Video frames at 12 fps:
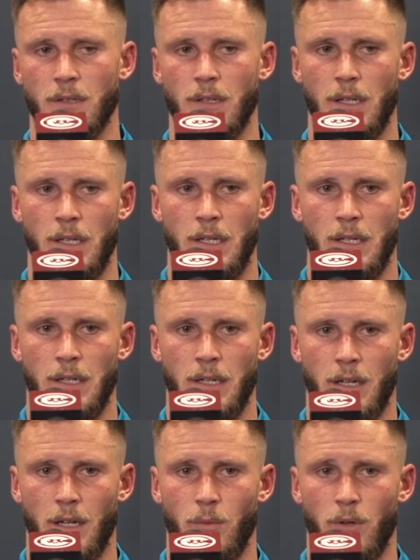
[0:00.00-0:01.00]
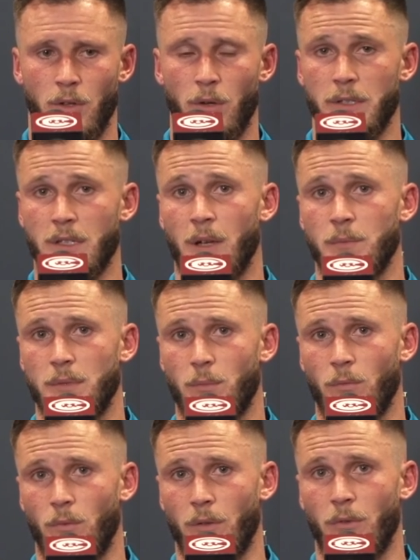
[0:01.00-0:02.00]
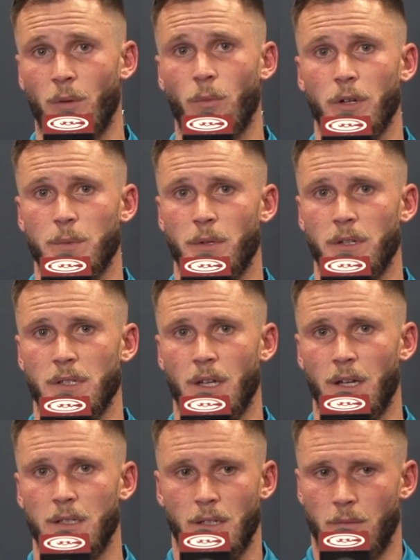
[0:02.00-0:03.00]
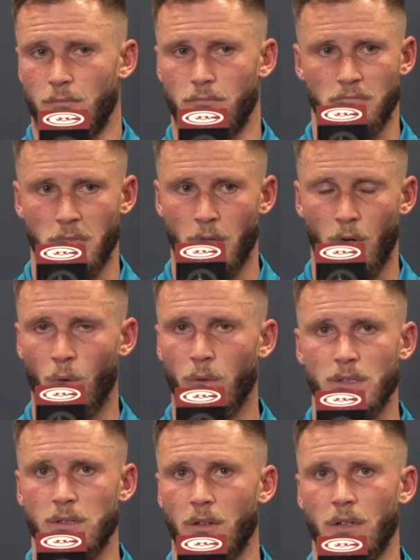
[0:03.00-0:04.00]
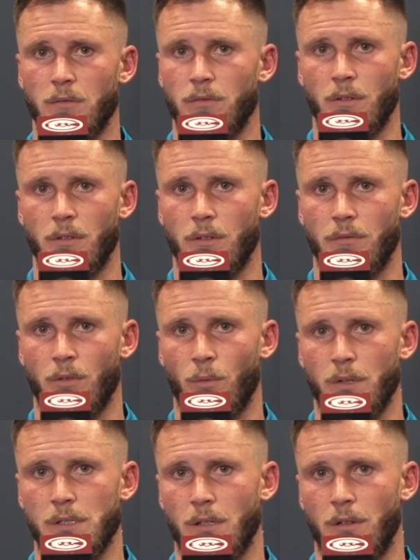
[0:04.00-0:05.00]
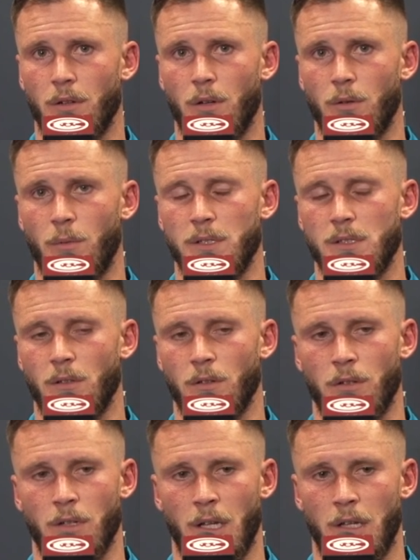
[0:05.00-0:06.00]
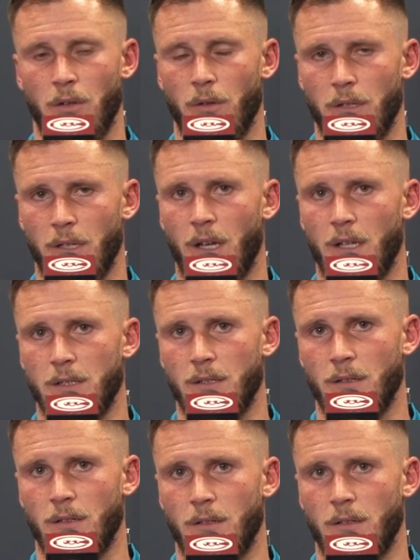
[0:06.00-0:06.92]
And although at times one of our more experienced guys, I'm, always looking for ways to grow and ways to learn. And I know that the guys,